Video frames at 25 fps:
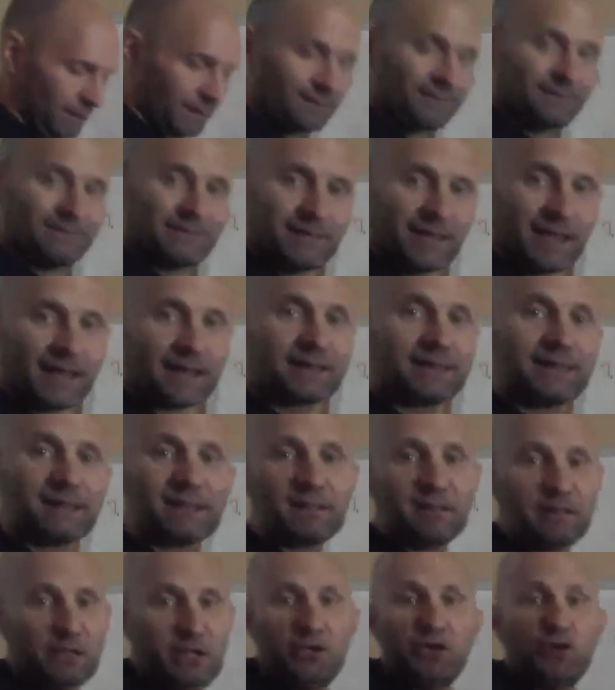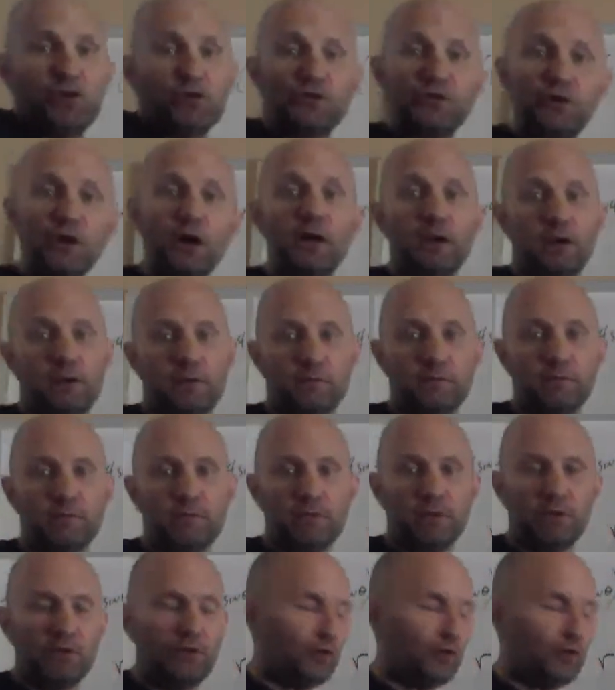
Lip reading: And technically, you're done.